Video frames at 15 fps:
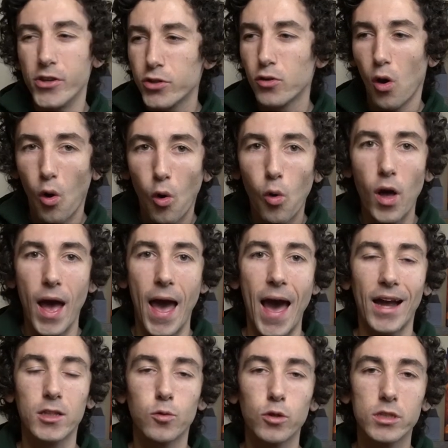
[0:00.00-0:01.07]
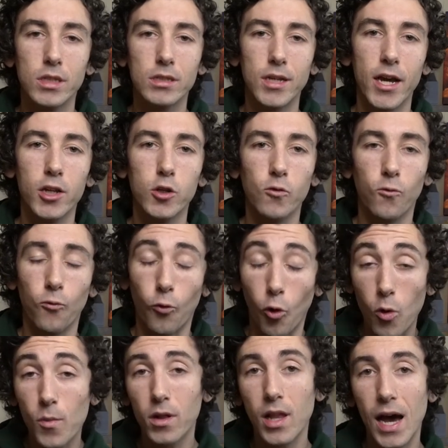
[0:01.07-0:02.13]
This whole act was designed to
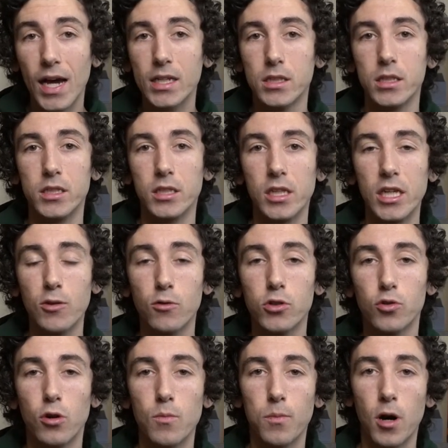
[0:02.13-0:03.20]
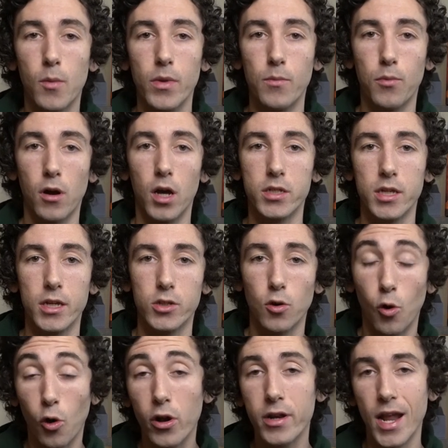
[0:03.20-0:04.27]
formalize the ski resort permit process
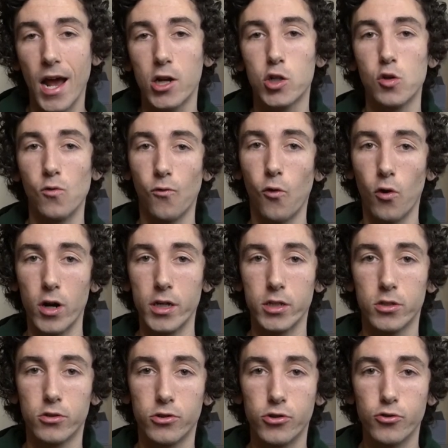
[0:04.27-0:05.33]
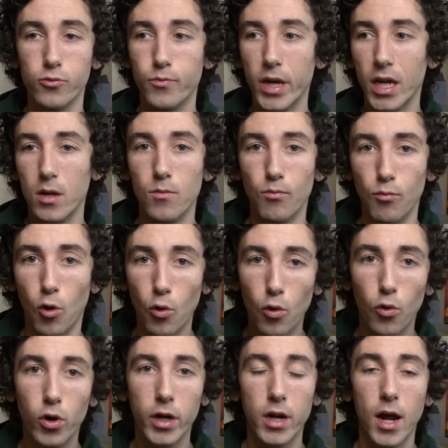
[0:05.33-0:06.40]
on national forests to make it more
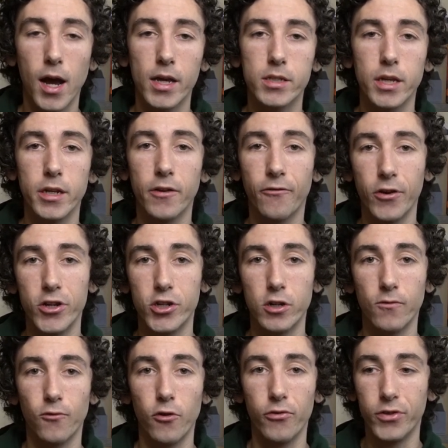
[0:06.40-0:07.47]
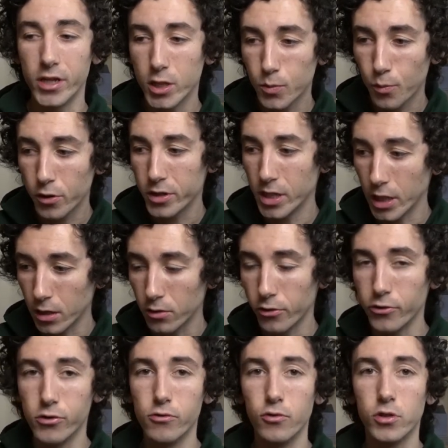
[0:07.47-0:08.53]
organized and efficient for this
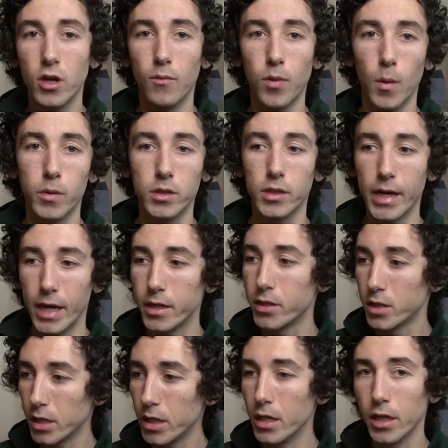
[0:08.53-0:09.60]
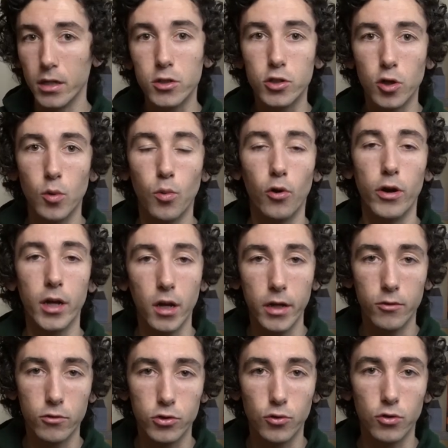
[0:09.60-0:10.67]
particular use of public land, skiing and snowboarding
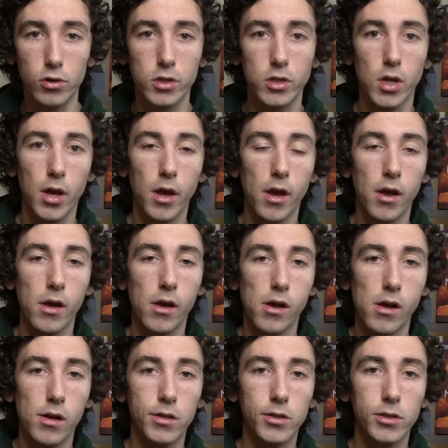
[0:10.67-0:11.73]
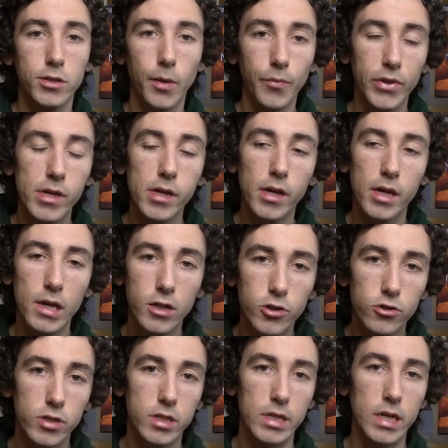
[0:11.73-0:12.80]
in resorts. Something
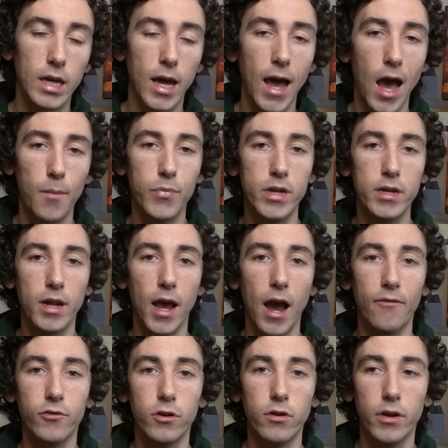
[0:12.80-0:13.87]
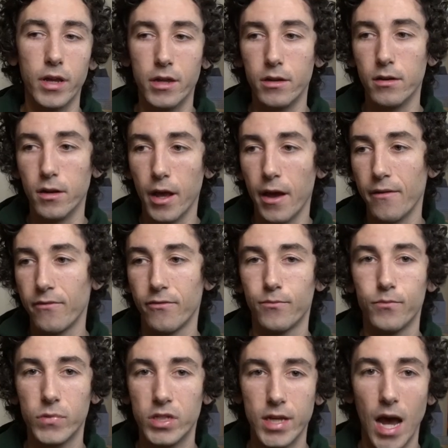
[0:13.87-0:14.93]
interesting happened after NF
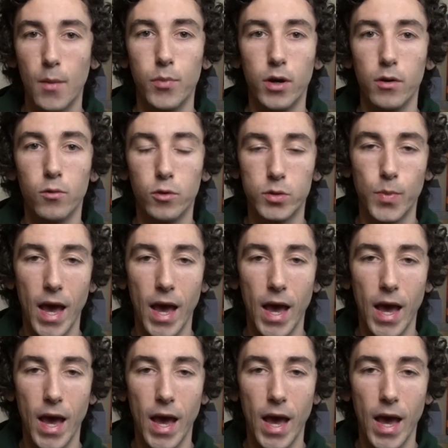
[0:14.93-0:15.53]
SAPA was